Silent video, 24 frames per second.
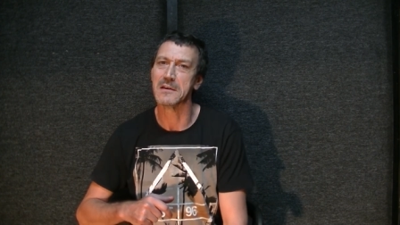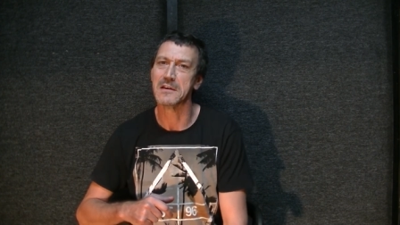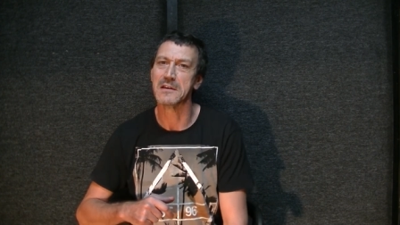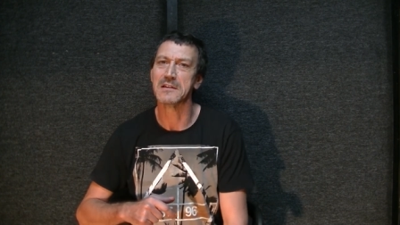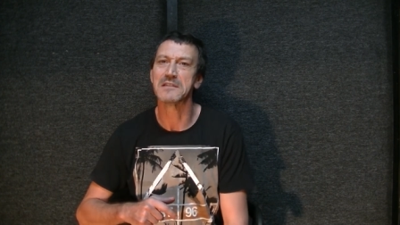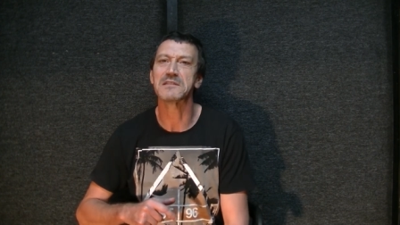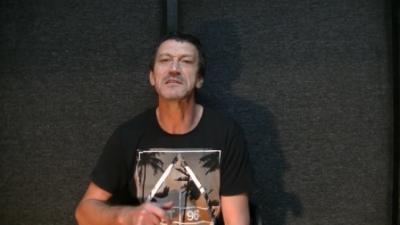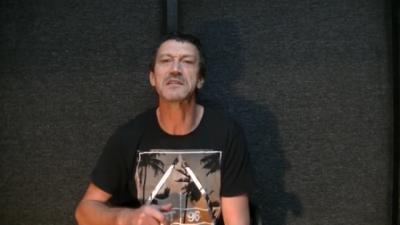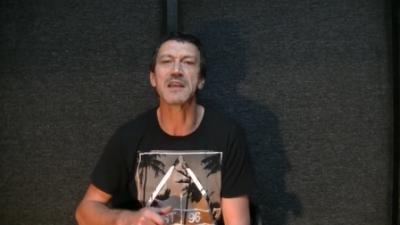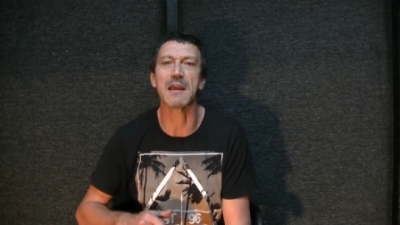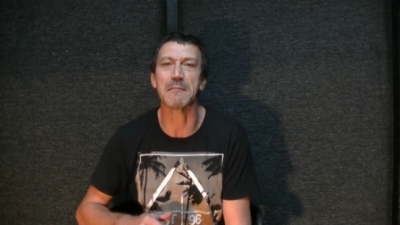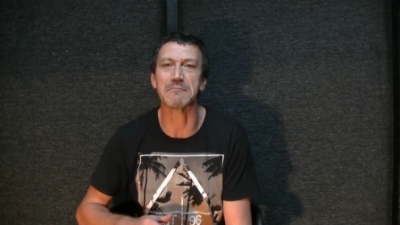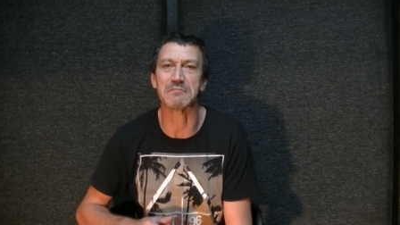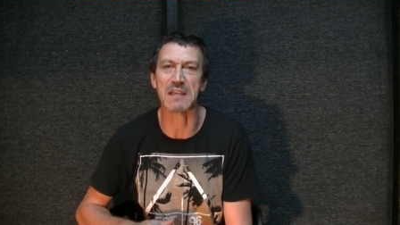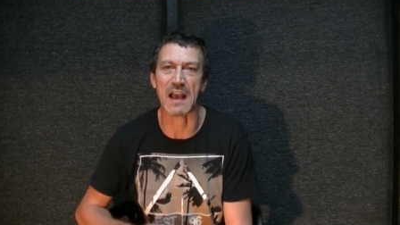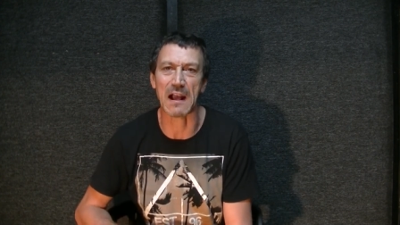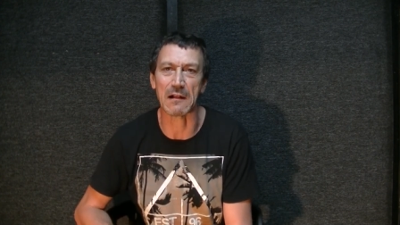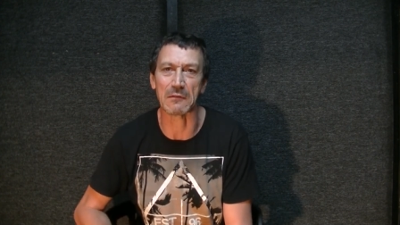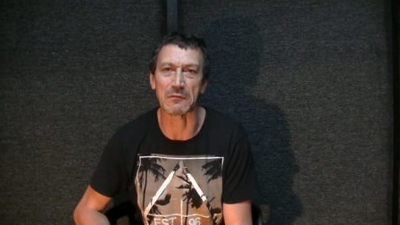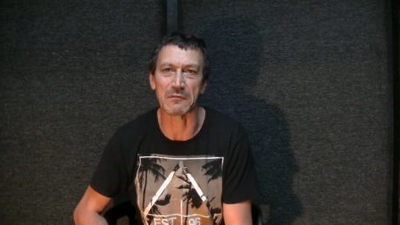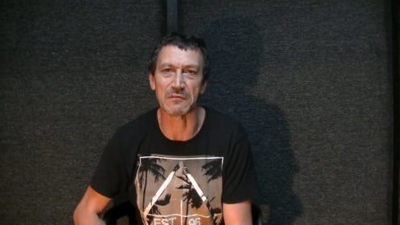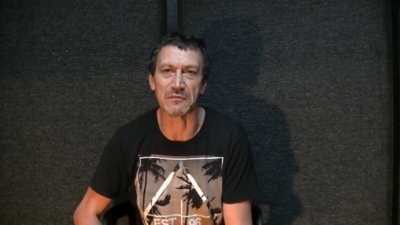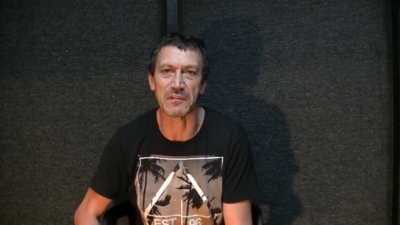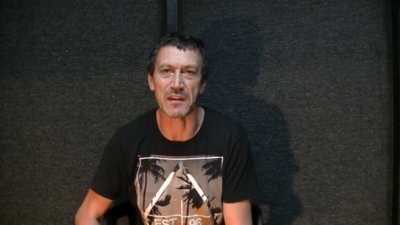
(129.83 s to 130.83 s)
Except
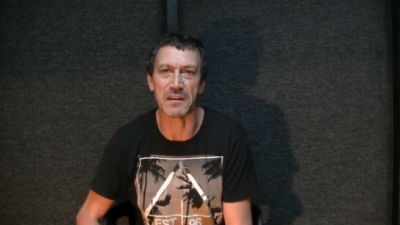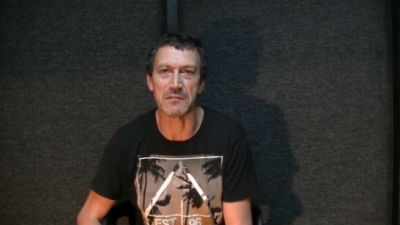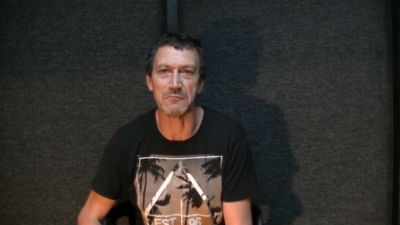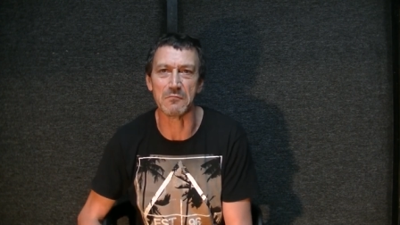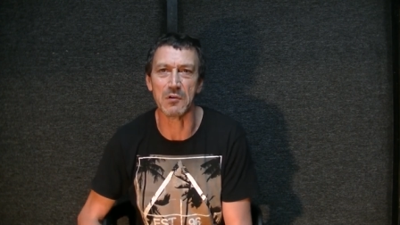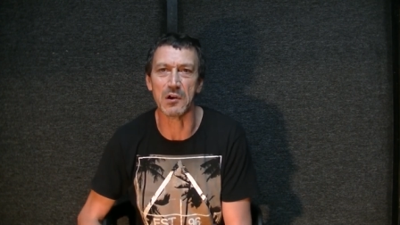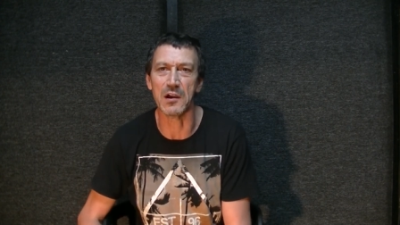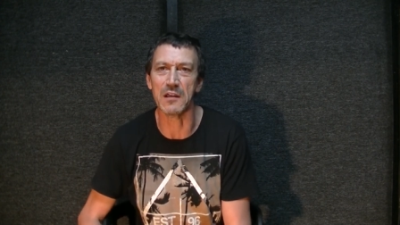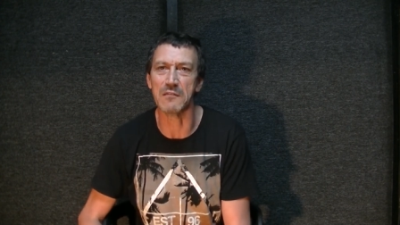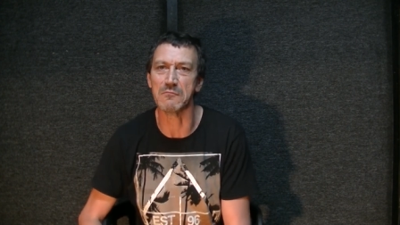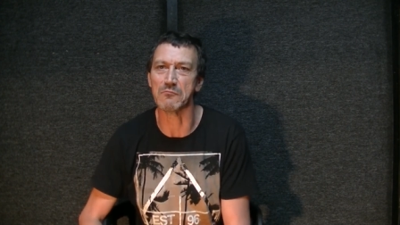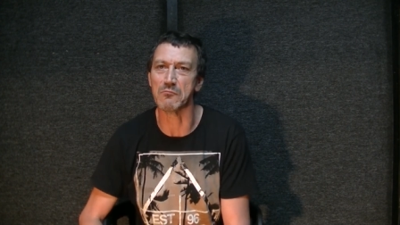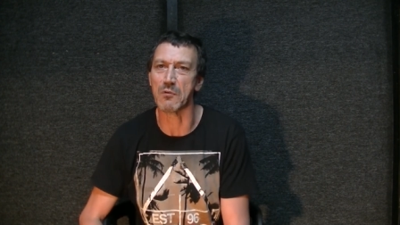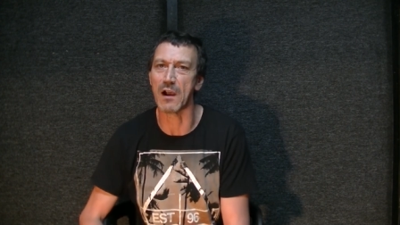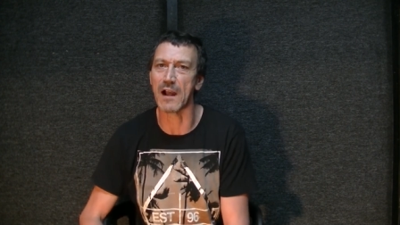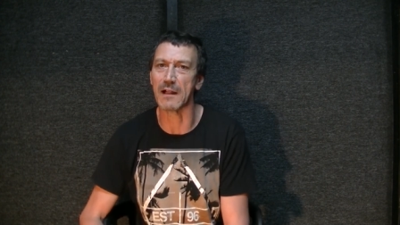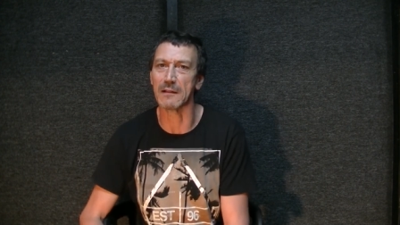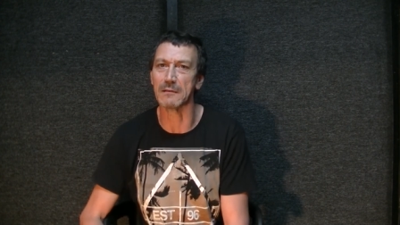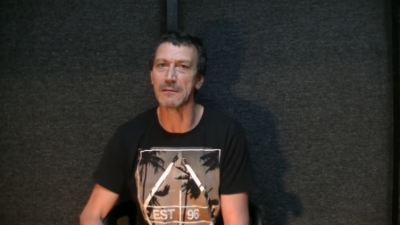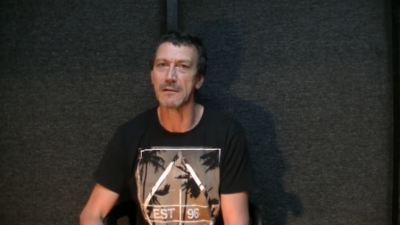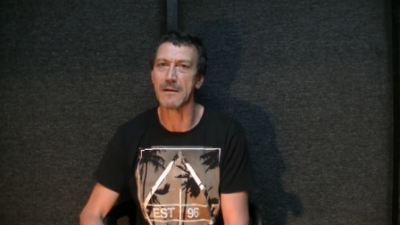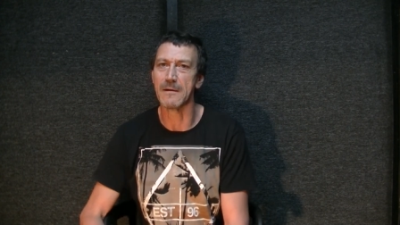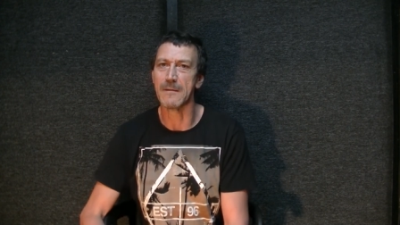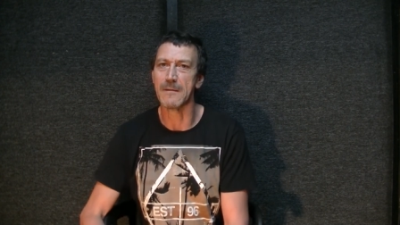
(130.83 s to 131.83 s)
Alvin weren't well.